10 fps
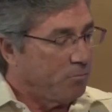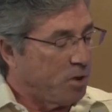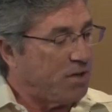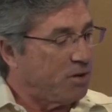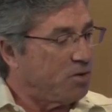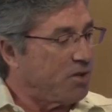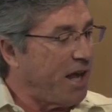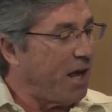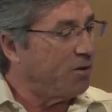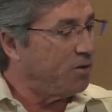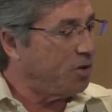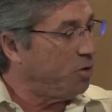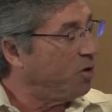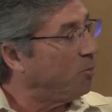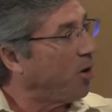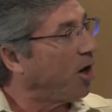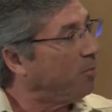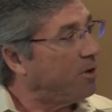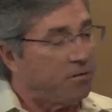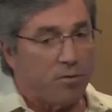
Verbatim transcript: Break those down to the department.